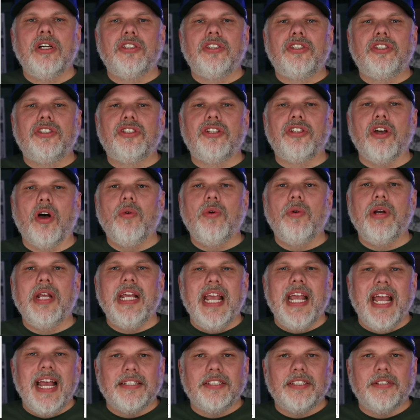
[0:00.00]

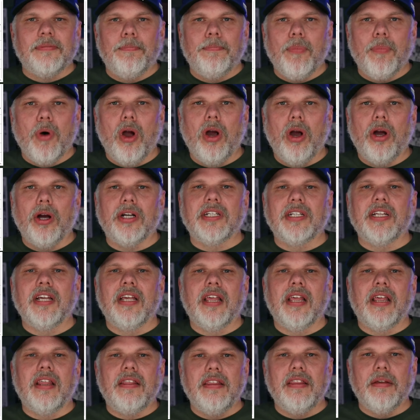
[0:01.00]
Sony has marked
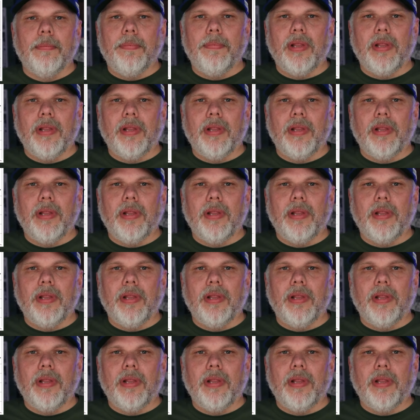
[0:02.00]
the